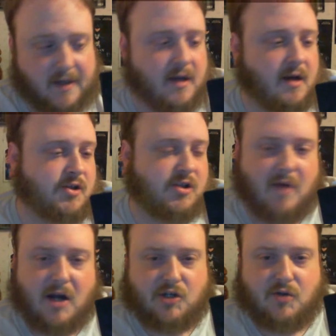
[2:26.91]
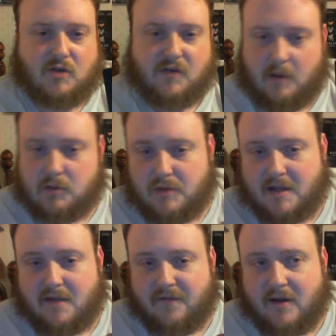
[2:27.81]
just watching those films
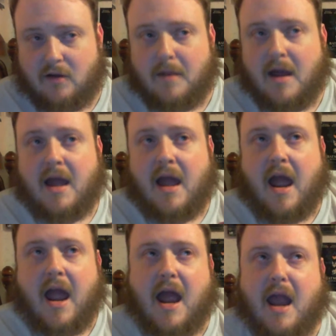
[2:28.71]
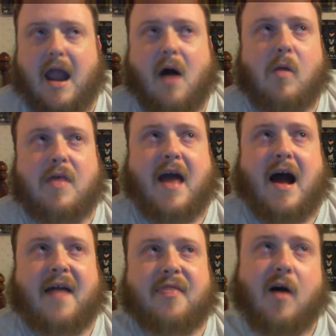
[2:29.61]
within the film. And not only that,
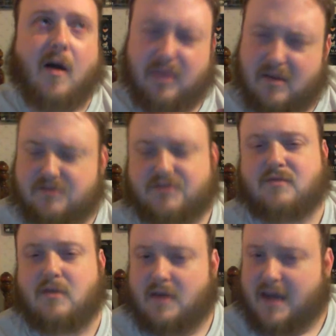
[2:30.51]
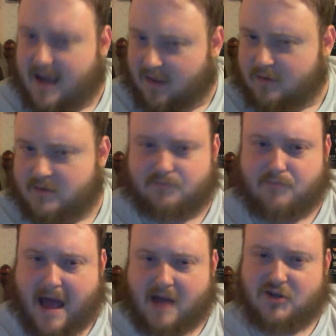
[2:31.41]
I thought the killer's
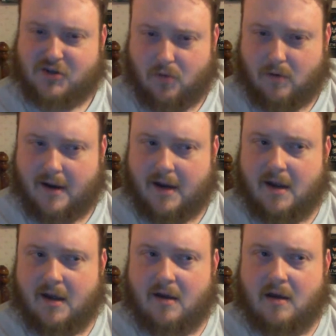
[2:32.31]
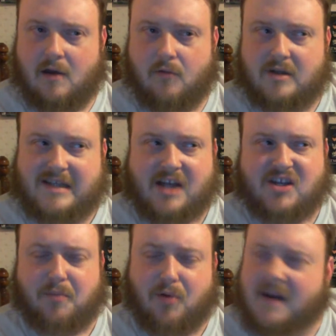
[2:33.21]
backstory was
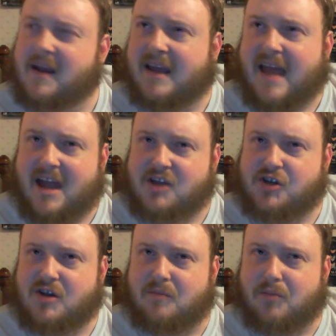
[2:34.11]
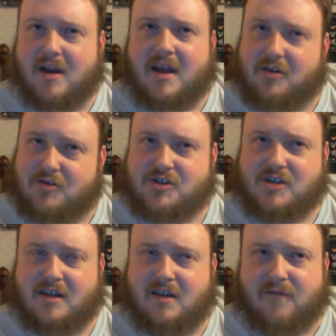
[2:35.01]
actually pretty engaging and pretty
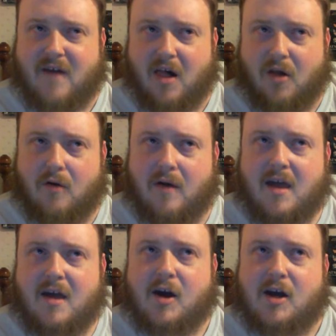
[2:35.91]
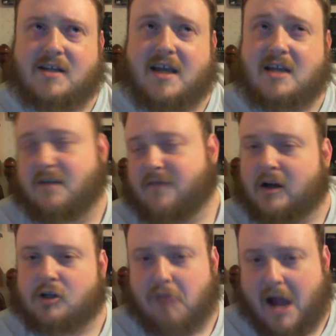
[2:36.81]
interesting to follow, because he's a very
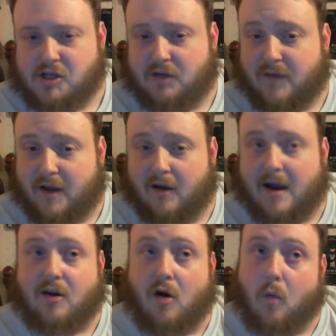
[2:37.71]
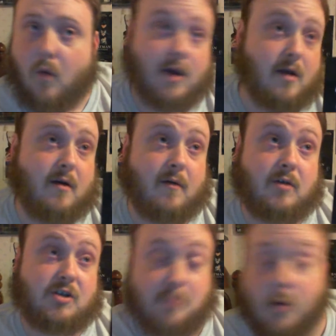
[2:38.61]
tragic figure. I don't want to
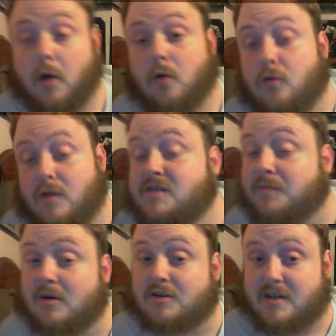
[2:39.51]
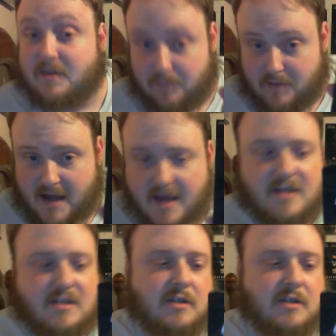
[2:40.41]
spoil who this person is,